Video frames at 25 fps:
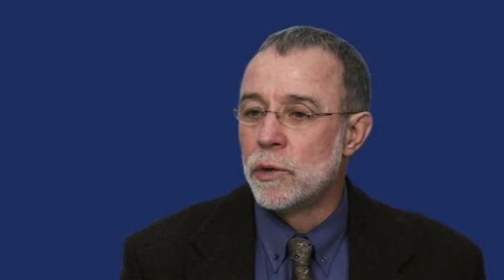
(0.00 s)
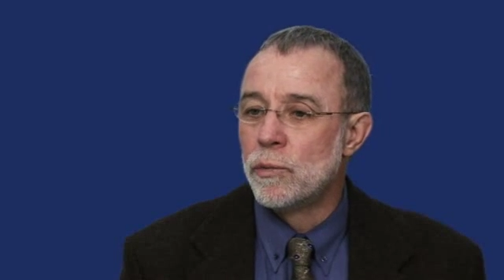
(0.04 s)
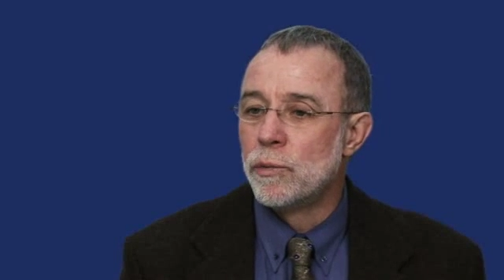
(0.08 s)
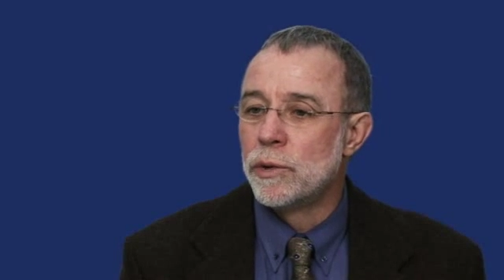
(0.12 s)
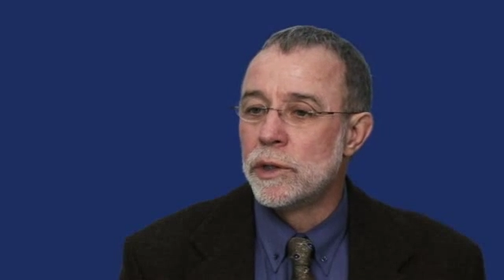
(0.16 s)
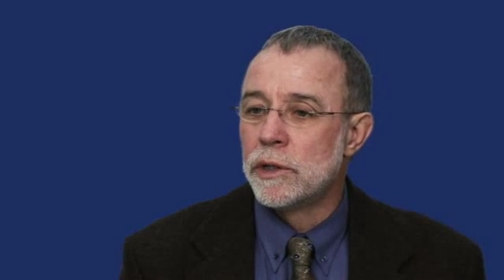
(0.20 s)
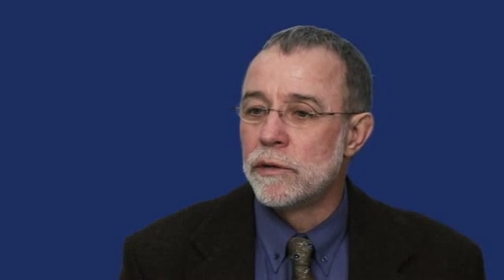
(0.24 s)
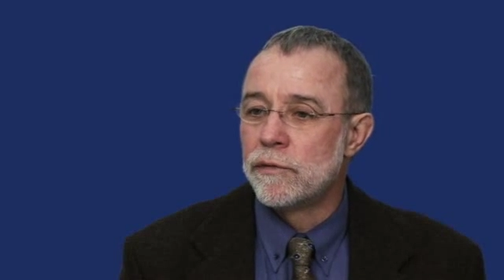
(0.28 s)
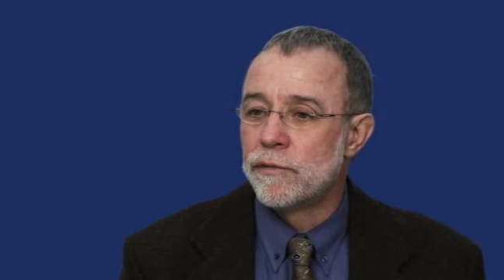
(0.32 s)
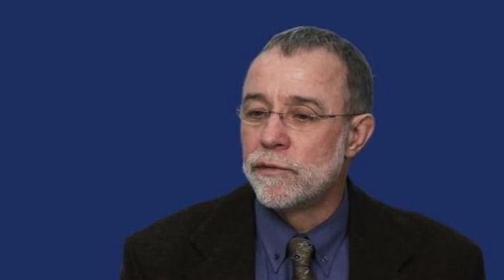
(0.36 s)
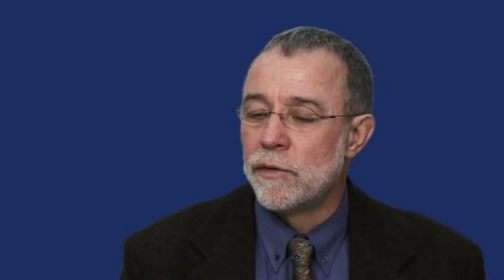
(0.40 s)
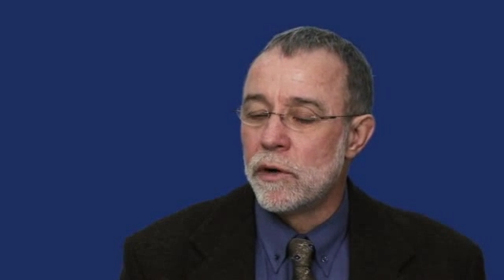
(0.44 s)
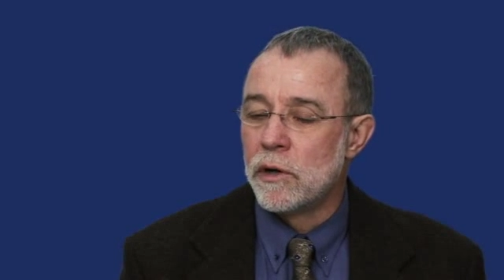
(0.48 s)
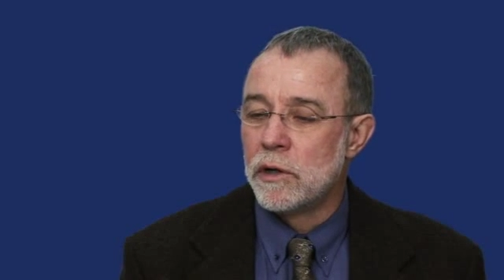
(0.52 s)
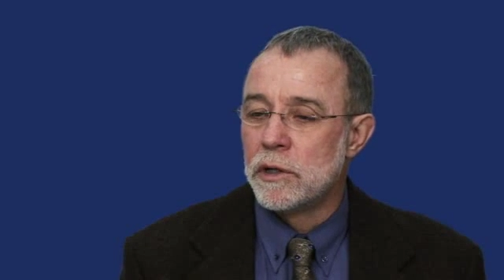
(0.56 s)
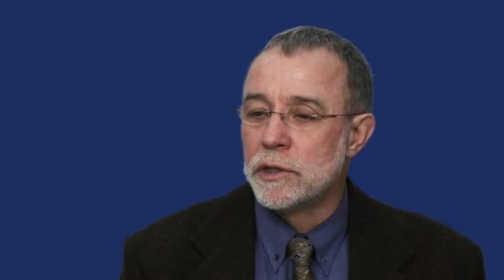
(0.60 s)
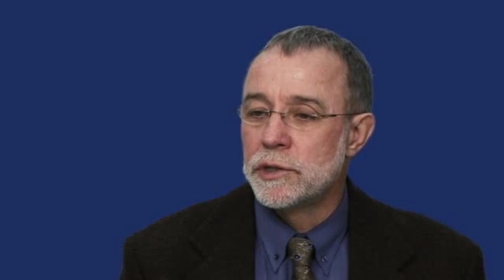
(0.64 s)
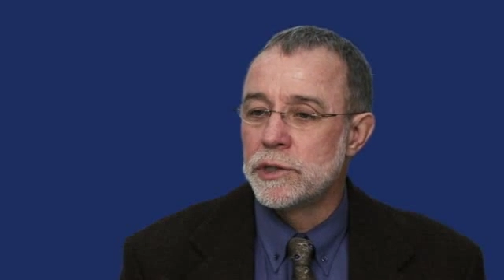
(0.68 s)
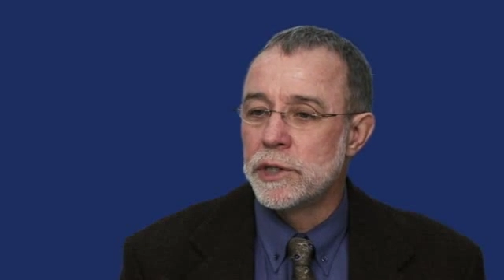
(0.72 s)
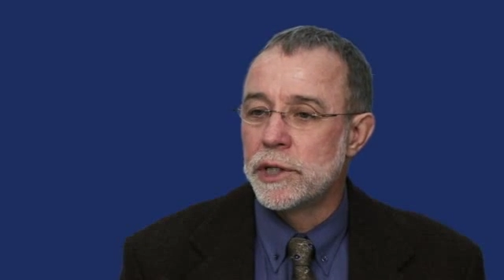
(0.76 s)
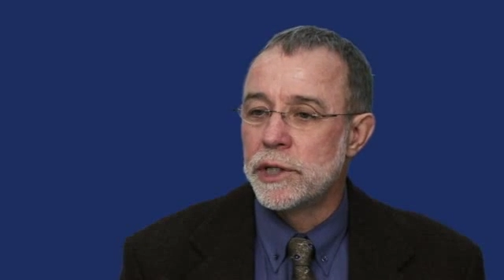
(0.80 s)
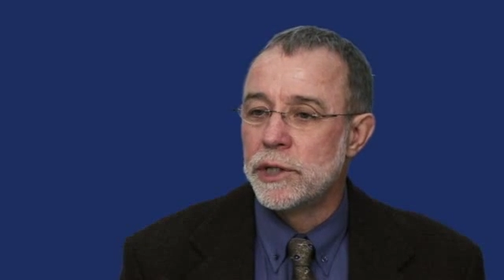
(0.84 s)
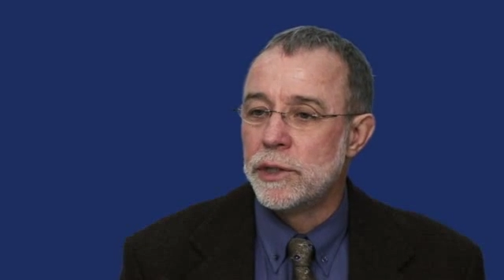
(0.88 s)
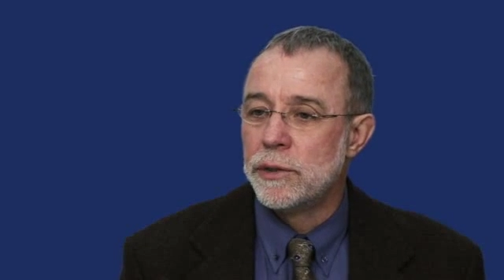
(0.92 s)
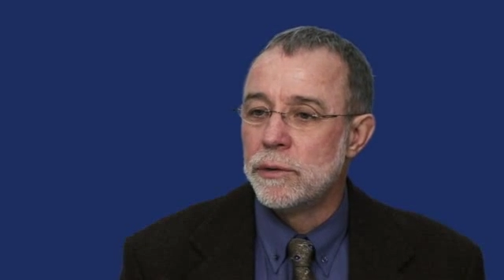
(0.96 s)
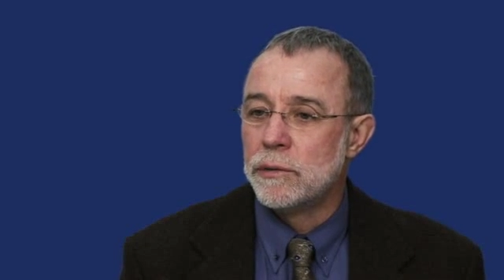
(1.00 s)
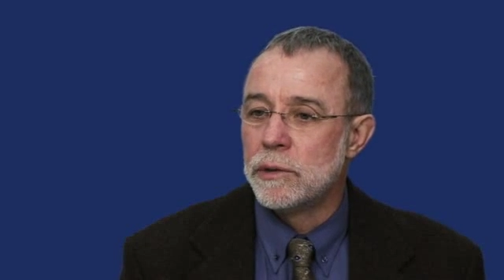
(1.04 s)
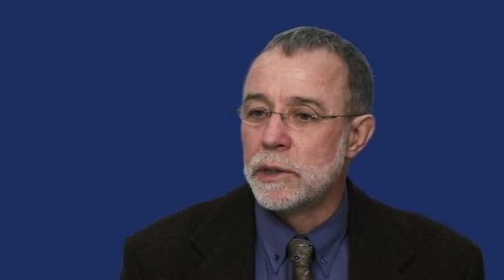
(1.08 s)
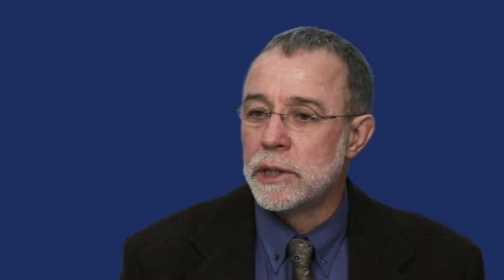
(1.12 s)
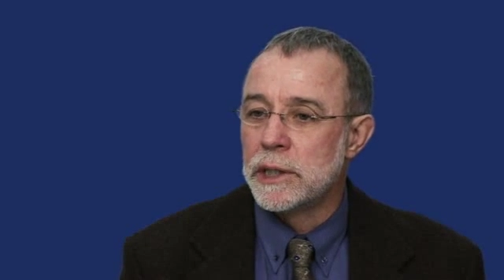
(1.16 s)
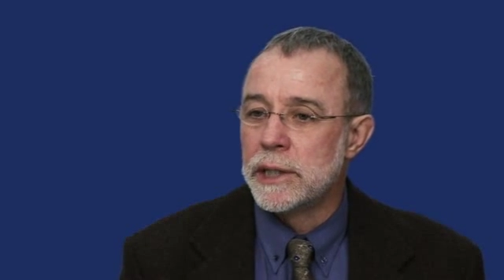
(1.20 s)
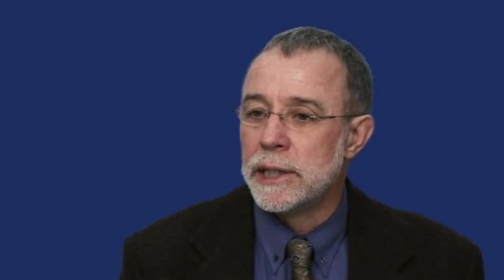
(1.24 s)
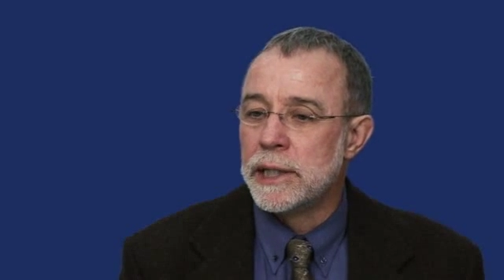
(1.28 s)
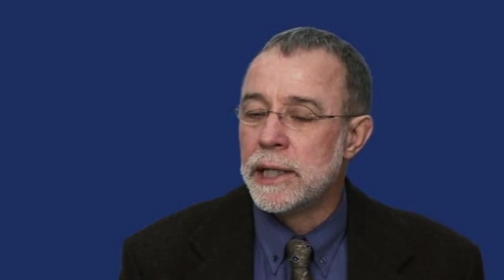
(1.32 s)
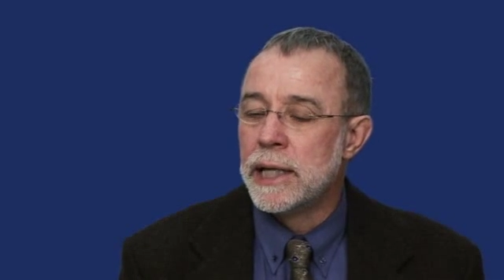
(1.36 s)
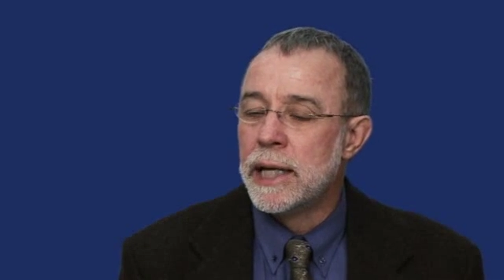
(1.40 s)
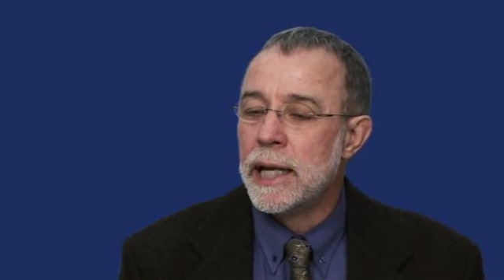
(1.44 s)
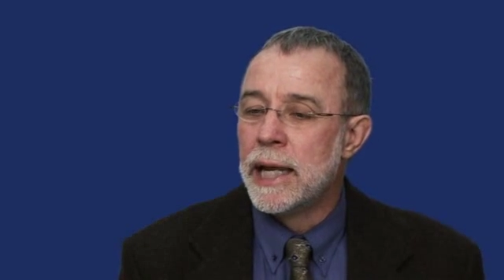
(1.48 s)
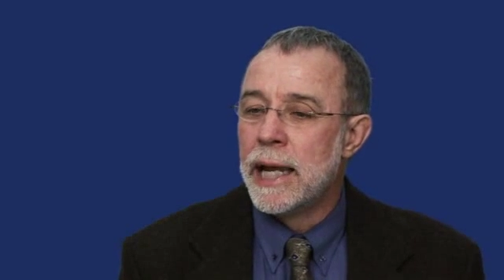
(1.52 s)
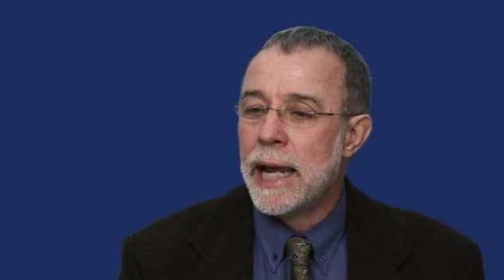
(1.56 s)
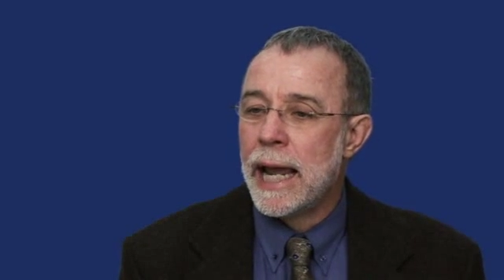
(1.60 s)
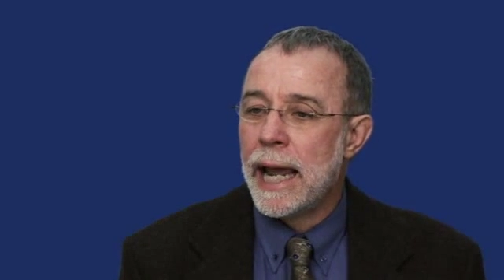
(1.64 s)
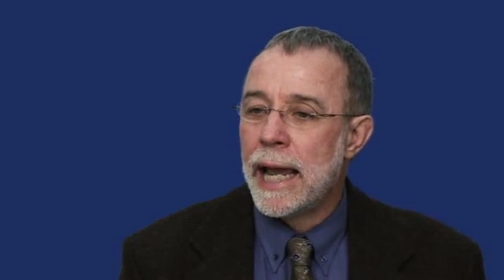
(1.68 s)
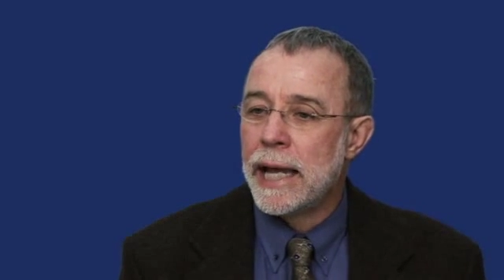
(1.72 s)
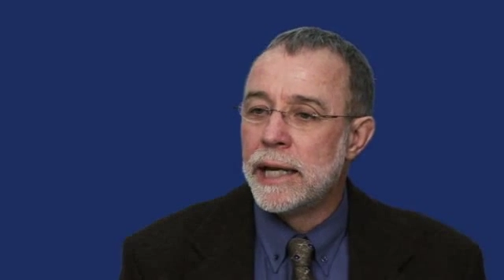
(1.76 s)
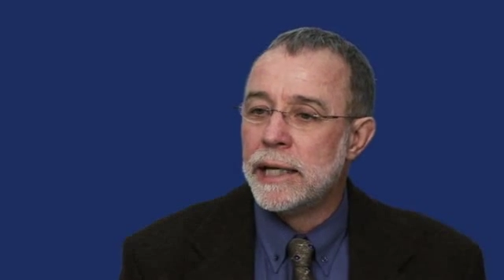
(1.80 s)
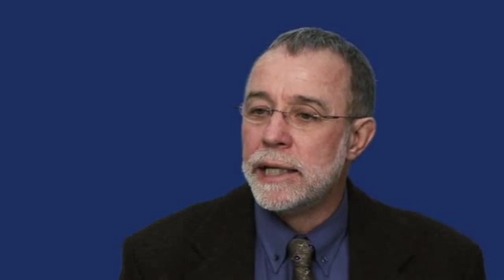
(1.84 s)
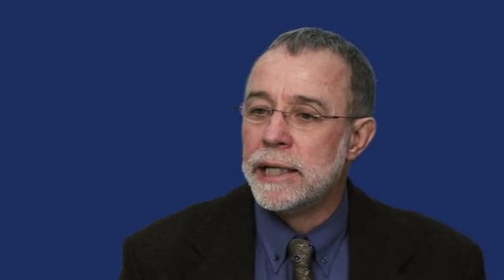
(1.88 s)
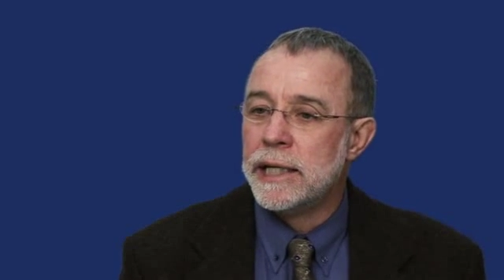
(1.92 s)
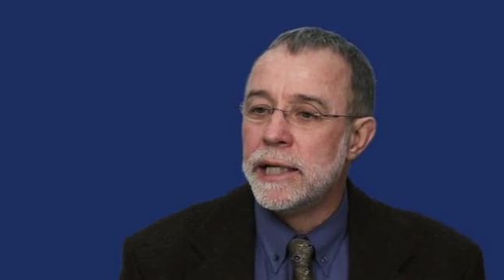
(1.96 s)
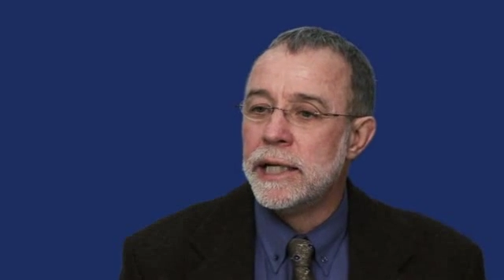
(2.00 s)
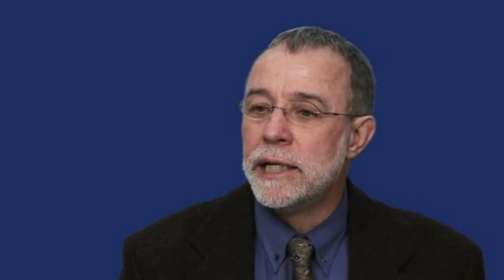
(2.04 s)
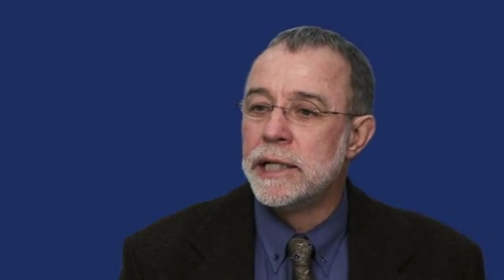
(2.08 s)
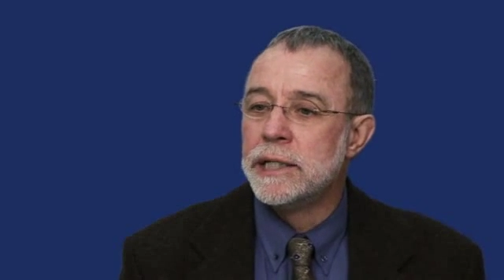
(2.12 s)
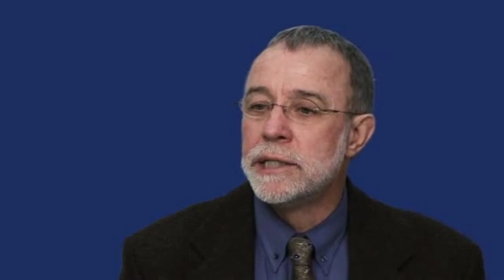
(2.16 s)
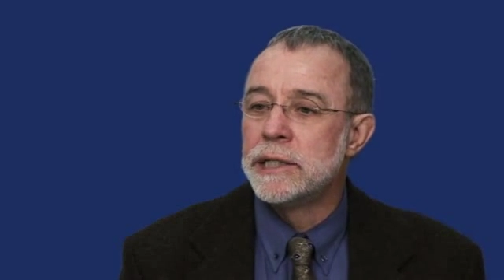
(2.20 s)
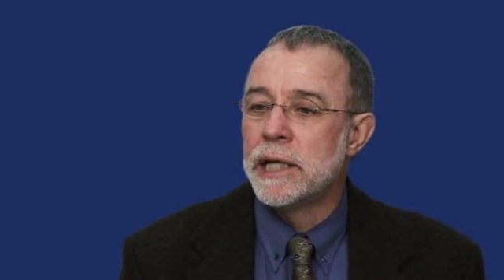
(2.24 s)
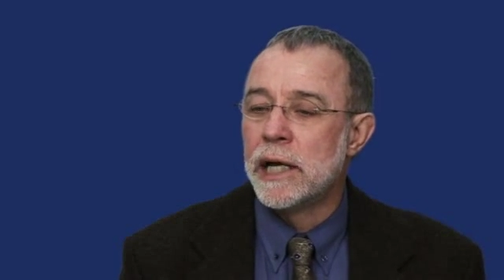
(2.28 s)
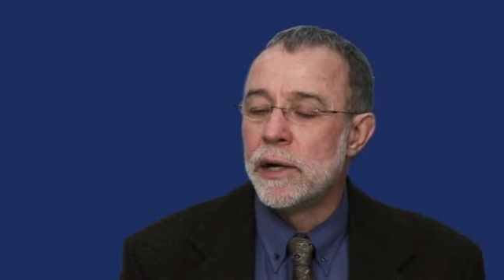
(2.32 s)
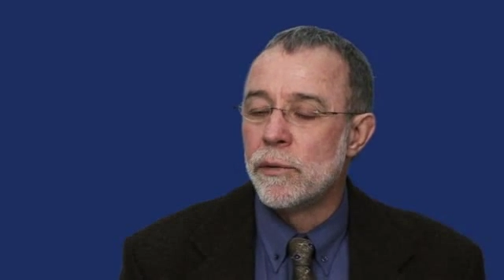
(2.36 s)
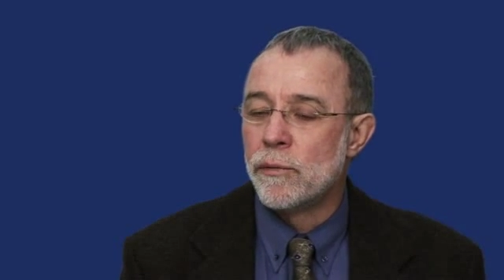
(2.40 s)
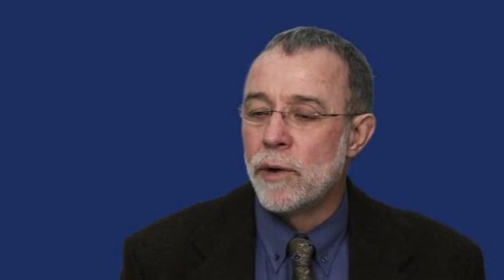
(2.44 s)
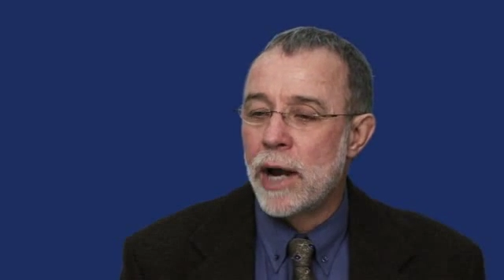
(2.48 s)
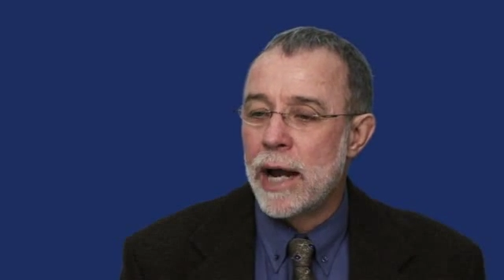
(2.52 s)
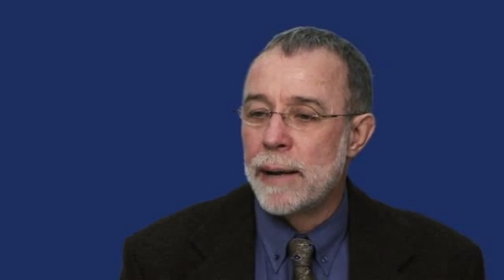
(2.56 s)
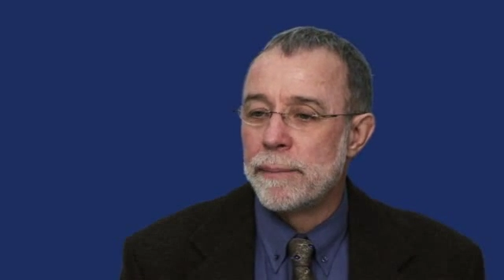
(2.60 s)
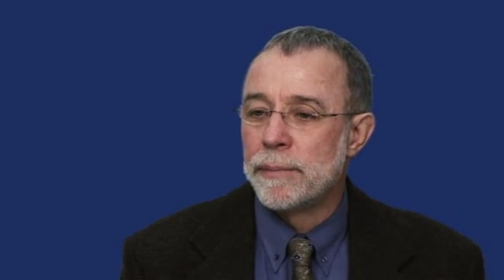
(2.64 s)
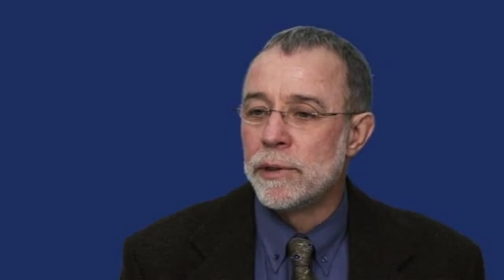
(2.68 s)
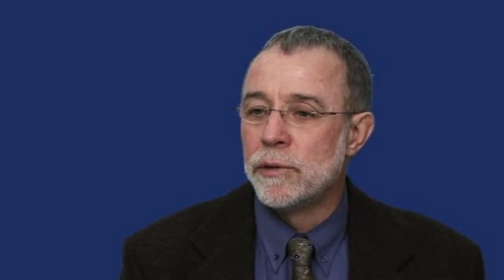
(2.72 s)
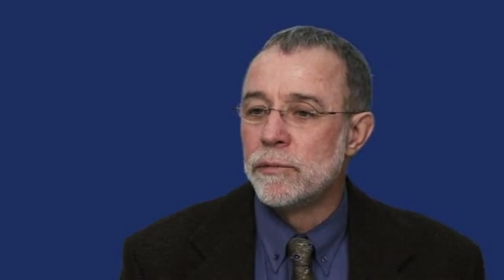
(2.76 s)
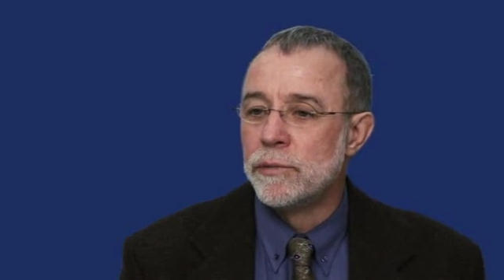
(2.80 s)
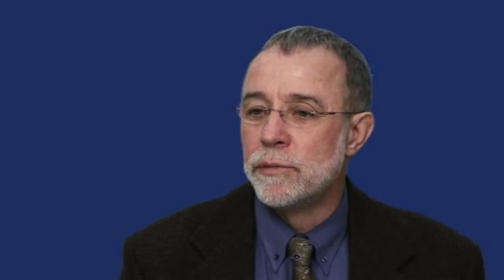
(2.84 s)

when it falls acutely and needs a rapid